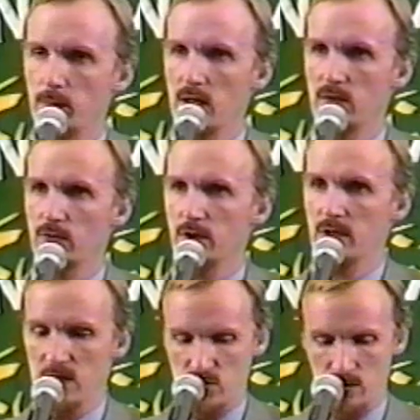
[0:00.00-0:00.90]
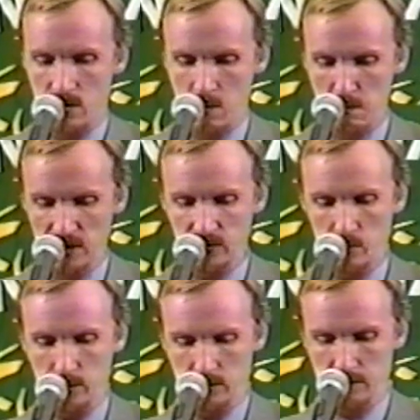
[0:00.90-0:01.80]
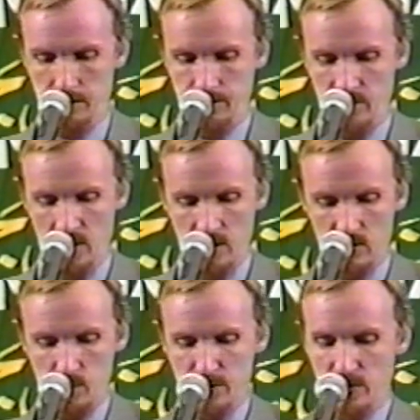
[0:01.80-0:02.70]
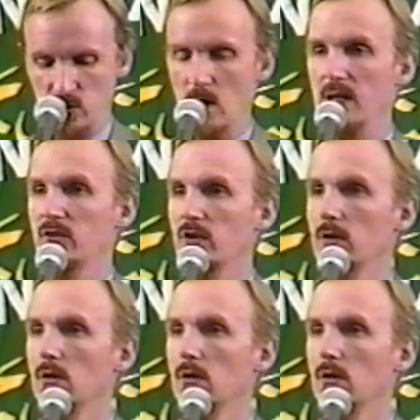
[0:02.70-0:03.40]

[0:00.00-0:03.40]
very nature multiple, spirituality